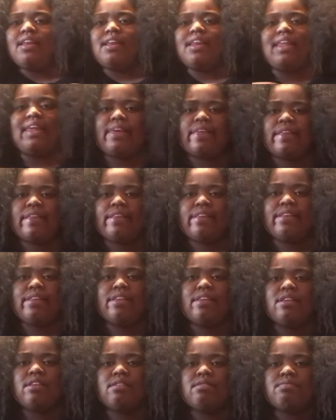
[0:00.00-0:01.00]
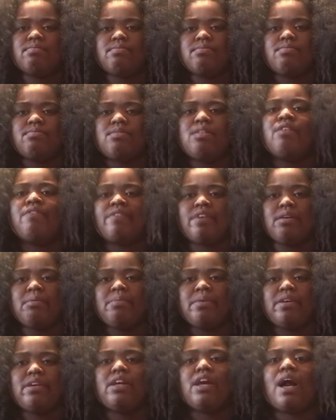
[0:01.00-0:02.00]
Lit. You feel
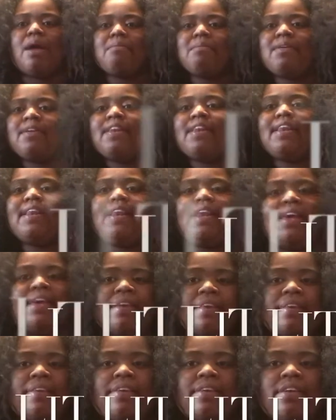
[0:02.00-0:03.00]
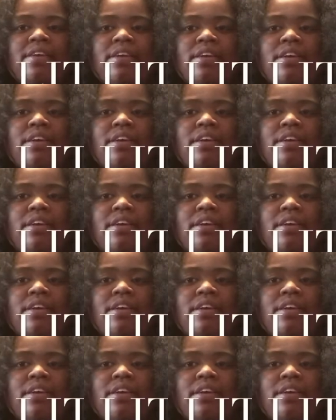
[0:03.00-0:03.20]
me? Lit.